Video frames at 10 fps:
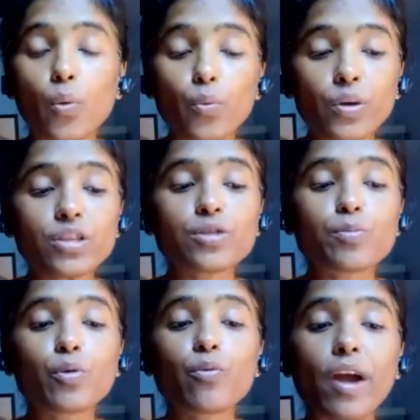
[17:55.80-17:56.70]
which
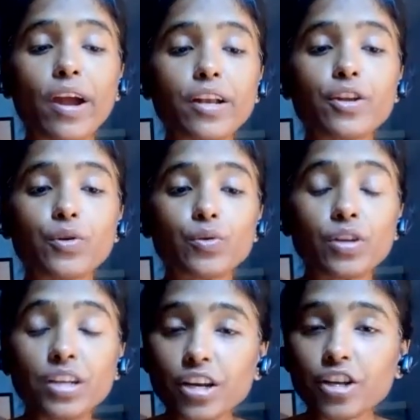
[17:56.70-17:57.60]
provides you
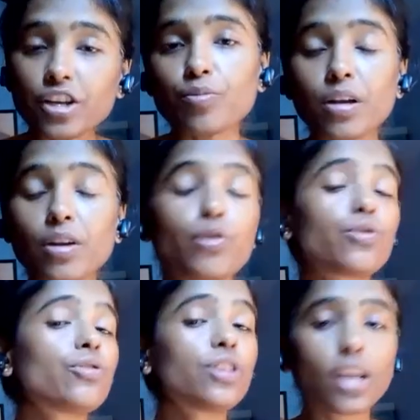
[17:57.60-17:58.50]
the nourishment. You
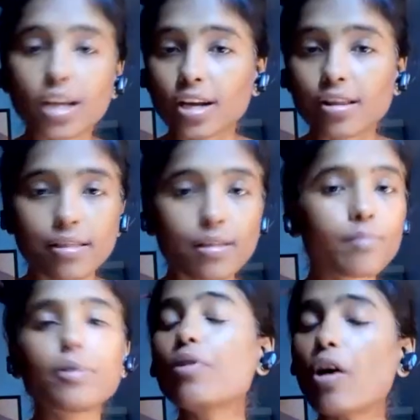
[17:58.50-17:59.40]
should take it.
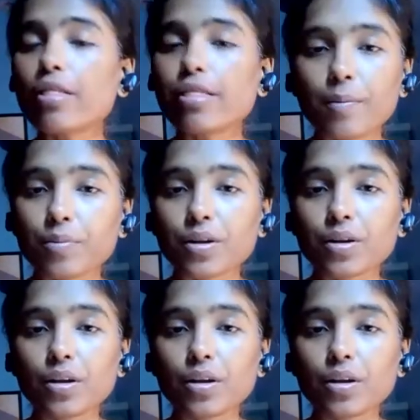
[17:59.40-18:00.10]
Simple concept.